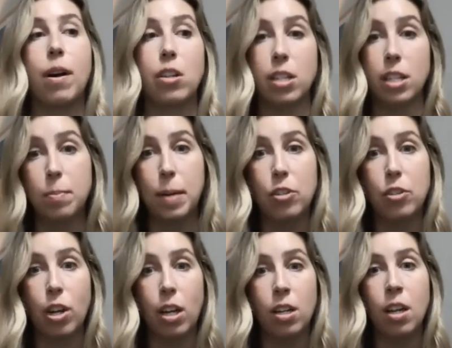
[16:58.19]

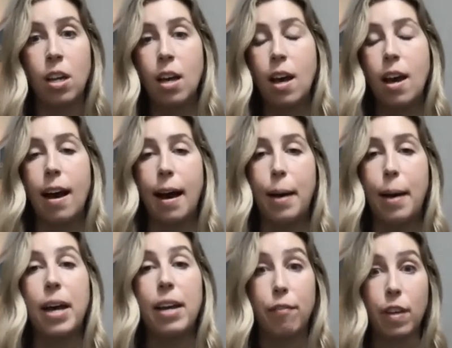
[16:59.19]
participation
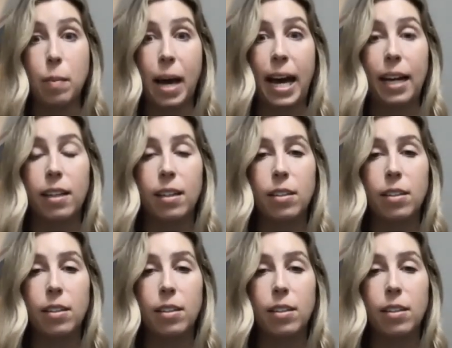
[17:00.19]
and feedback.